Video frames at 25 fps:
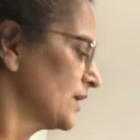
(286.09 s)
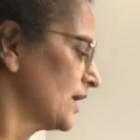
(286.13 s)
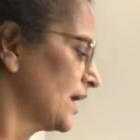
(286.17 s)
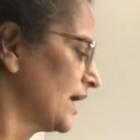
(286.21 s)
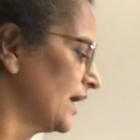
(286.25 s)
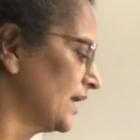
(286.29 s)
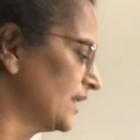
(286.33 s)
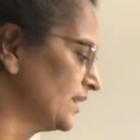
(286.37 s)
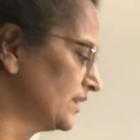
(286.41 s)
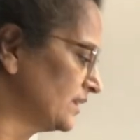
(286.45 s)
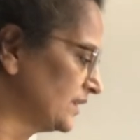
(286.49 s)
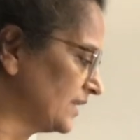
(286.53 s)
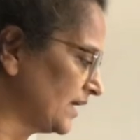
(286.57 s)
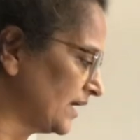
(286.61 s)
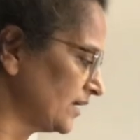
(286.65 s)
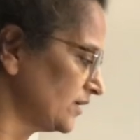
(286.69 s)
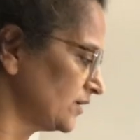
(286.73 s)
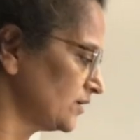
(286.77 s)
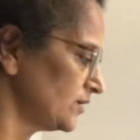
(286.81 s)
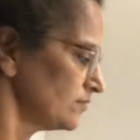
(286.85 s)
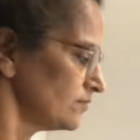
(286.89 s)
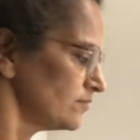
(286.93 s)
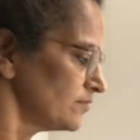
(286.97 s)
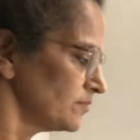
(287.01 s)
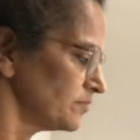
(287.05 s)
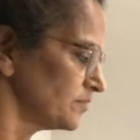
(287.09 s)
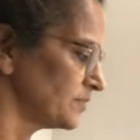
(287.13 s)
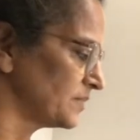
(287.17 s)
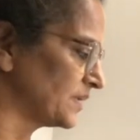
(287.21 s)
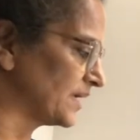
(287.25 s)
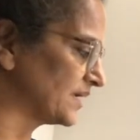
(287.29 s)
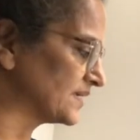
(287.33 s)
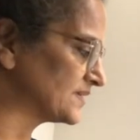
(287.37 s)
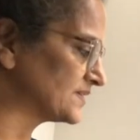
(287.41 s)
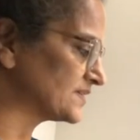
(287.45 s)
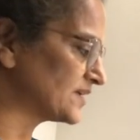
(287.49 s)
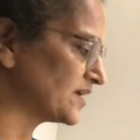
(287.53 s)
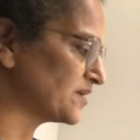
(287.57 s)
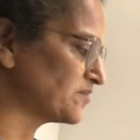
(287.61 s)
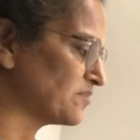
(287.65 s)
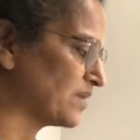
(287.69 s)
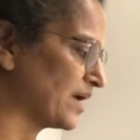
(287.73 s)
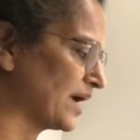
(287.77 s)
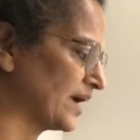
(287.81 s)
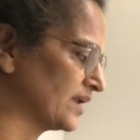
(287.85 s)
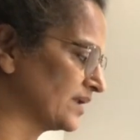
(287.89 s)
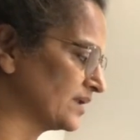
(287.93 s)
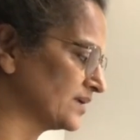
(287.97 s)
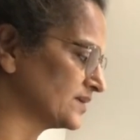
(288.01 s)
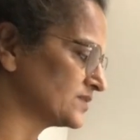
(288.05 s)
and then plus and
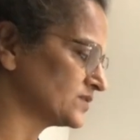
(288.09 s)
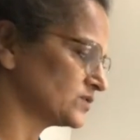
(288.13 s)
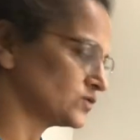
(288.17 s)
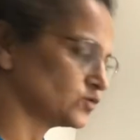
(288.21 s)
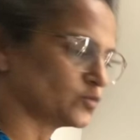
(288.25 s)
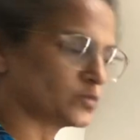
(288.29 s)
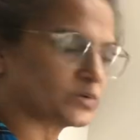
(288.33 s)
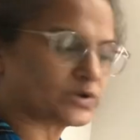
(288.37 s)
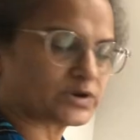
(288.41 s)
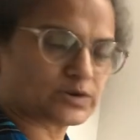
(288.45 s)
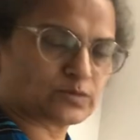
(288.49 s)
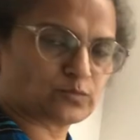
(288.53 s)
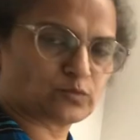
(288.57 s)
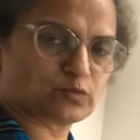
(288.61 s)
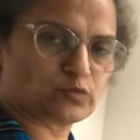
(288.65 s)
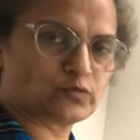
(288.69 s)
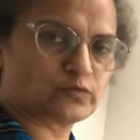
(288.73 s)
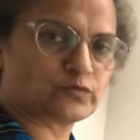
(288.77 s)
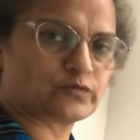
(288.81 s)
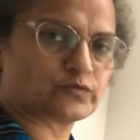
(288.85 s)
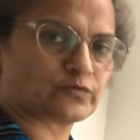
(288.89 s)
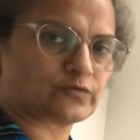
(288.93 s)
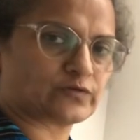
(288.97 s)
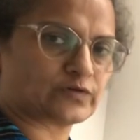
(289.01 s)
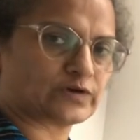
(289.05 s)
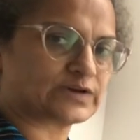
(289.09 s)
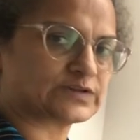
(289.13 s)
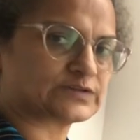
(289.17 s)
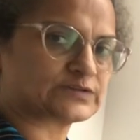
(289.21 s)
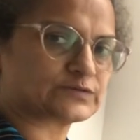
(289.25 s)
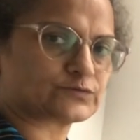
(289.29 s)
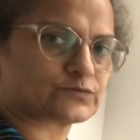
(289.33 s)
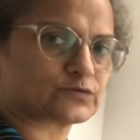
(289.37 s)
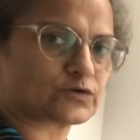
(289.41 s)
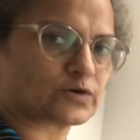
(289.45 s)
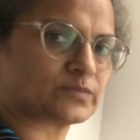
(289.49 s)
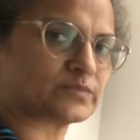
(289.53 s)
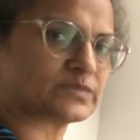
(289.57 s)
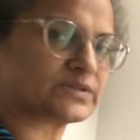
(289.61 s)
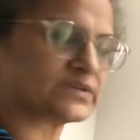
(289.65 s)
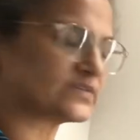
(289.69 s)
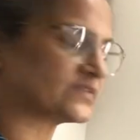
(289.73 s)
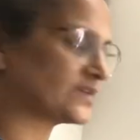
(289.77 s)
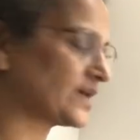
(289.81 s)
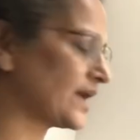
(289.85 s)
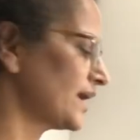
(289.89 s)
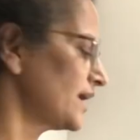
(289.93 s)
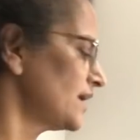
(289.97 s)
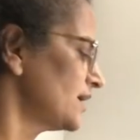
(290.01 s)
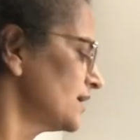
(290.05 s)
minus to be removed first from the
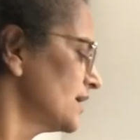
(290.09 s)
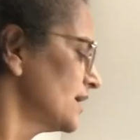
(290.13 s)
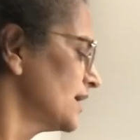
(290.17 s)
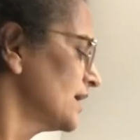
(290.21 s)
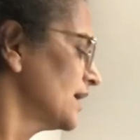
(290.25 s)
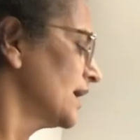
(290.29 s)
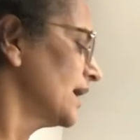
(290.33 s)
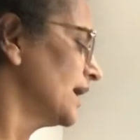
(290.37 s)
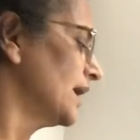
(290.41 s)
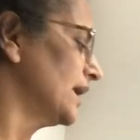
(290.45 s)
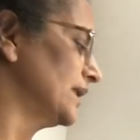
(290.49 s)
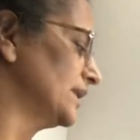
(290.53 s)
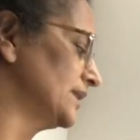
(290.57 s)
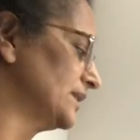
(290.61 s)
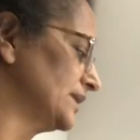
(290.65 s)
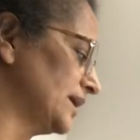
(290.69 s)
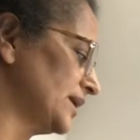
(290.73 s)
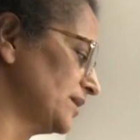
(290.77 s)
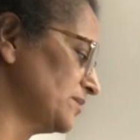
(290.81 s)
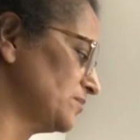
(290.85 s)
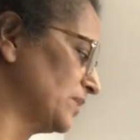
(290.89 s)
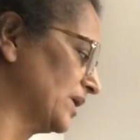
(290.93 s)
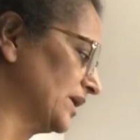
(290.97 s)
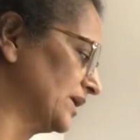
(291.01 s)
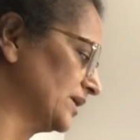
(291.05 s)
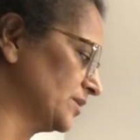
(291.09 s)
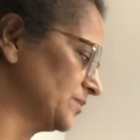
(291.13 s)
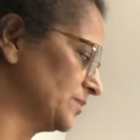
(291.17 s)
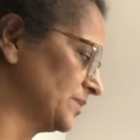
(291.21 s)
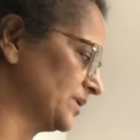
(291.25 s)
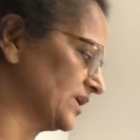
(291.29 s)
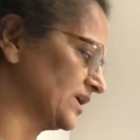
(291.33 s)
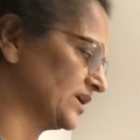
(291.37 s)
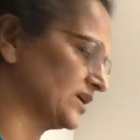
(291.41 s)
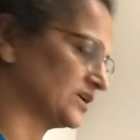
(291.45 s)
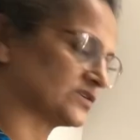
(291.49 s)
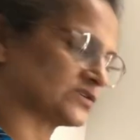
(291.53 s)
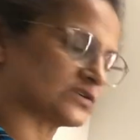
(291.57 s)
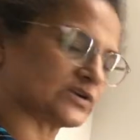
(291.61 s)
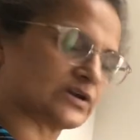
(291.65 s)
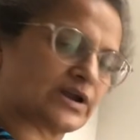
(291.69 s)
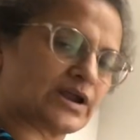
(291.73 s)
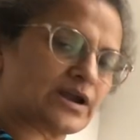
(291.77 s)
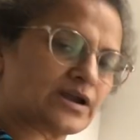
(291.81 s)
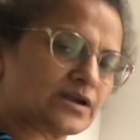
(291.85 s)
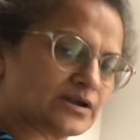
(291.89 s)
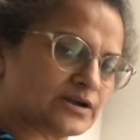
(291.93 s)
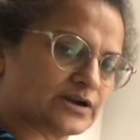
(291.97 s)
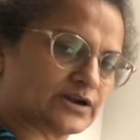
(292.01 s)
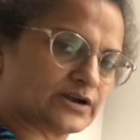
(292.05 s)
side and then multiplication
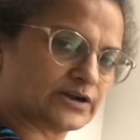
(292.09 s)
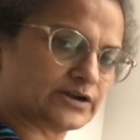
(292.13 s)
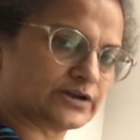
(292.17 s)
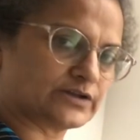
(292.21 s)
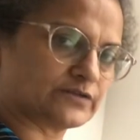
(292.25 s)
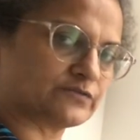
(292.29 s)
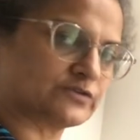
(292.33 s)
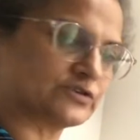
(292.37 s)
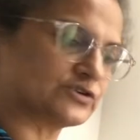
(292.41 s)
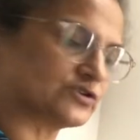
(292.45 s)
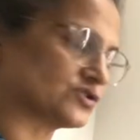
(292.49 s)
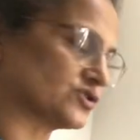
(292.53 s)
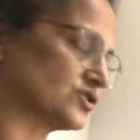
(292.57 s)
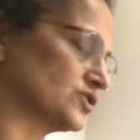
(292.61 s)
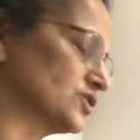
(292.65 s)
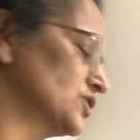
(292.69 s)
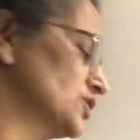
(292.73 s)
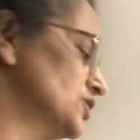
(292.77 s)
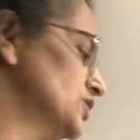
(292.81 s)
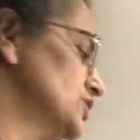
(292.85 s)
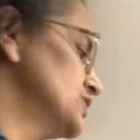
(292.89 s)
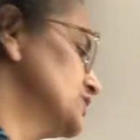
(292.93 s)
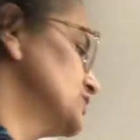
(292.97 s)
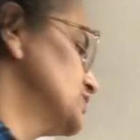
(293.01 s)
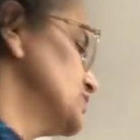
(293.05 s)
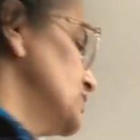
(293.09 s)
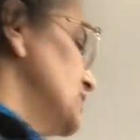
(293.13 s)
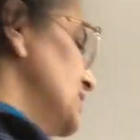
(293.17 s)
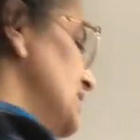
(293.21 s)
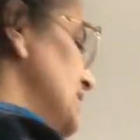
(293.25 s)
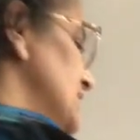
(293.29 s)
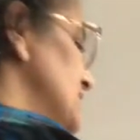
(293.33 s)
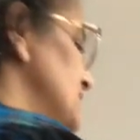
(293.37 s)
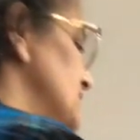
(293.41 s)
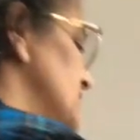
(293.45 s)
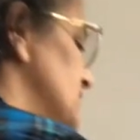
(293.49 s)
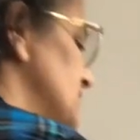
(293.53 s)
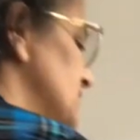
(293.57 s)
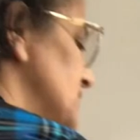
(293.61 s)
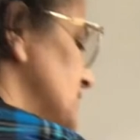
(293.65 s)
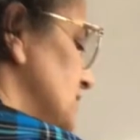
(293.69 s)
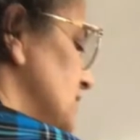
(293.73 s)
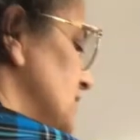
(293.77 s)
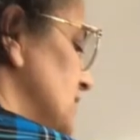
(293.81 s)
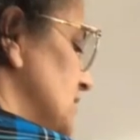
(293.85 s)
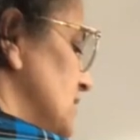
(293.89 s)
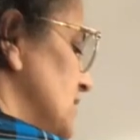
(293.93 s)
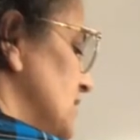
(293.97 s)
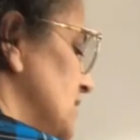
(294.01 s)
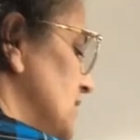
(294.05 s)
and division. So let's
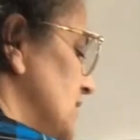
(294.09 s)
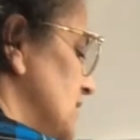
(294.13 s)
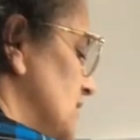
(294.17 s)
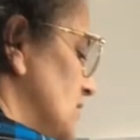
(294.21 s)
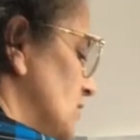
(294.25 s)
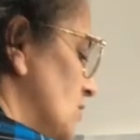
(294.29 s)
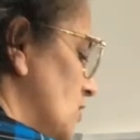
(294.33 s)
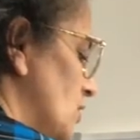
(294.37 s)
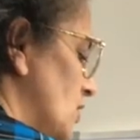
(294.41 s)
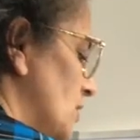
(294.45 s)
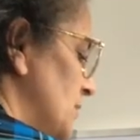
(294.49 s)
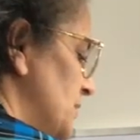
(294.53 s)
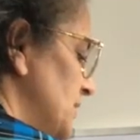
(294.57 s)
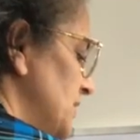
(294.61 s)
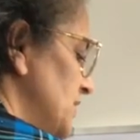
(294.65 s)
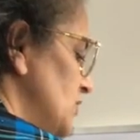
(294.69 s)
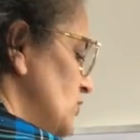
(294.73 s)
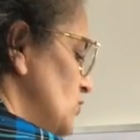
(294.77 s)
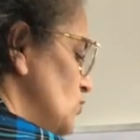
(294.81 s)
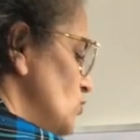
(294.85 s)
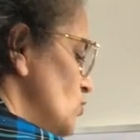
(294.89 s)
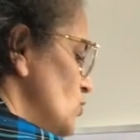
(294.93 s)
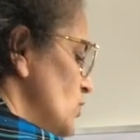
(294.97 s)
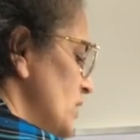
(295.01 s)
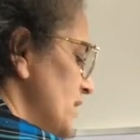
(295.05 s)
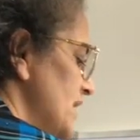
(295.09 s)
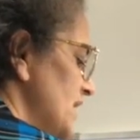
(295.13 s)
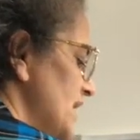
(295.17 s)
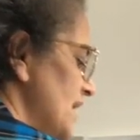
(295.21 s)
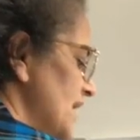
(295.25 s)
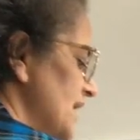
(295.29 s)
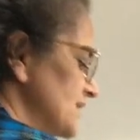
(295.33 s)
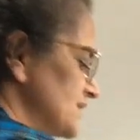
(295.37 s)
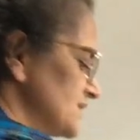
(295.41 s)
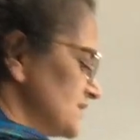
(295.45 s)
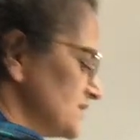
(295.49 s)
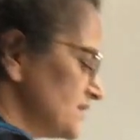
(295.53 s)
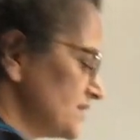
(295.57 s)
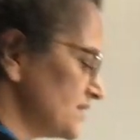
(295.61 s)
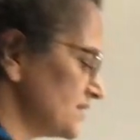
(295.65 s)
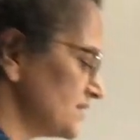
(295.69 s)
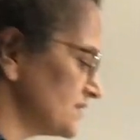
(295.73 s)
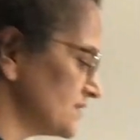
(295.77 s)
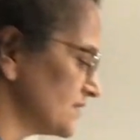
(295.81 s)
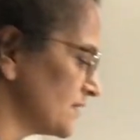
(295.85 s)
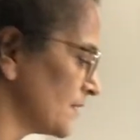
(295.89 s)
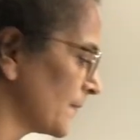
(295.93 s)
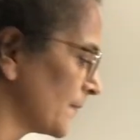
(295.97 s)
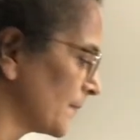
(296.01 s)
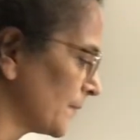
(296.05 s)
copy 2a as it
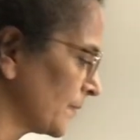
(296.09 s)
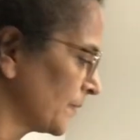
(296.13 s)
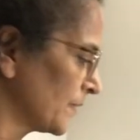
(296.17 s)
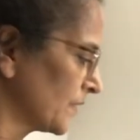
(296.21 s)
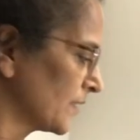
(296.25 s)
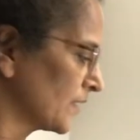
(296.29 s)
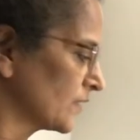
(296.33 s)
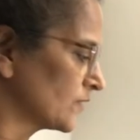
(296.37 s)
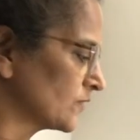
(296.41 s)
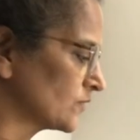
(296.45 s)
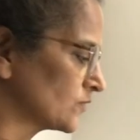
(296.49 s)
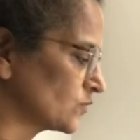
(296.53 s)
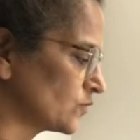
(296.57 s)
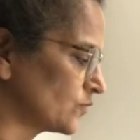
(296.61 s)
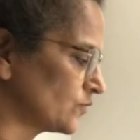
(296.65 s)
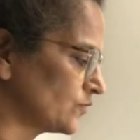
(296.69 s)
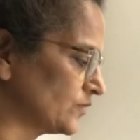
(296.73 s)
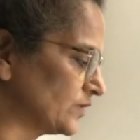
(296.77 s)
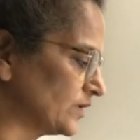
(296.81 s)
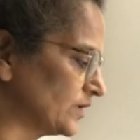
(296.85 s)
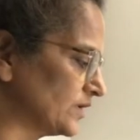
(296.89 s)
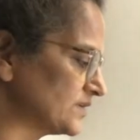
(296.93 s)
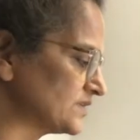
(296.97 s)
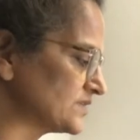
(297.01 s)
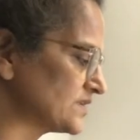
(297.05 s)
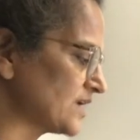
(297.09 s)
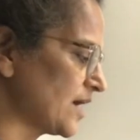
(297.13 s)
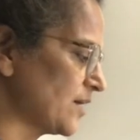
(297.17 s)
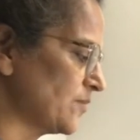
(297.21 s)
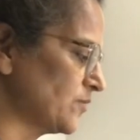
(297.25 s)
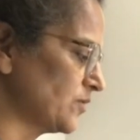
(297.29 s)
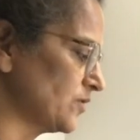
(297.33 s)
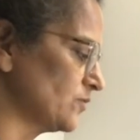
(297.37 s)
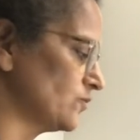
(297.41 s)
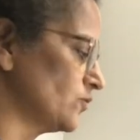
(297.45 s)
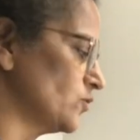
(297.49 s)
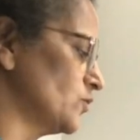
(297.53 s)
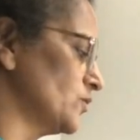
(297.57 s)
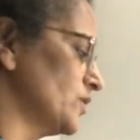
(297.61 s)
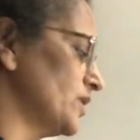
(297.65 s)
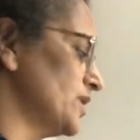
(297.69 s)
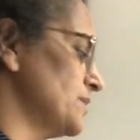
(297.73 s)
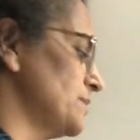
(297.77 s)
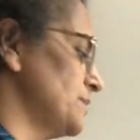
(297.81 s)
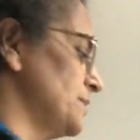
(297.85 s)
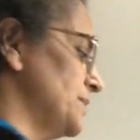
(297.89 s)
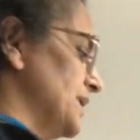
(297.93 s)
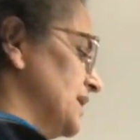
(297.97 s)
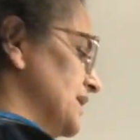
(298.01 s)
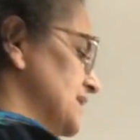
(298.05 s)
is. So first I am removing
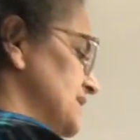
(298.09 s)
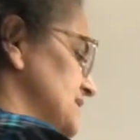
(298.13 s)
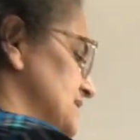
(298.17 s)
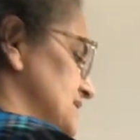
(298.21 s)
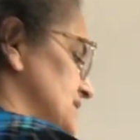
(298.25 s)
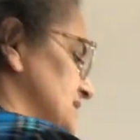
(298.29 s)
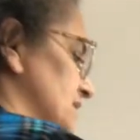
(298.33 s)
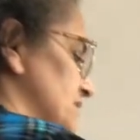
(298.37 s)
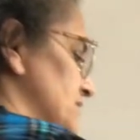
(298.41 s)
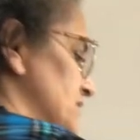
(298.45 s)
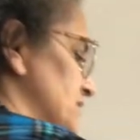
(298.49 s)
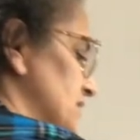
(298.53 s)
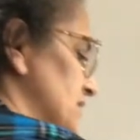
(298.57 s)
plus 7.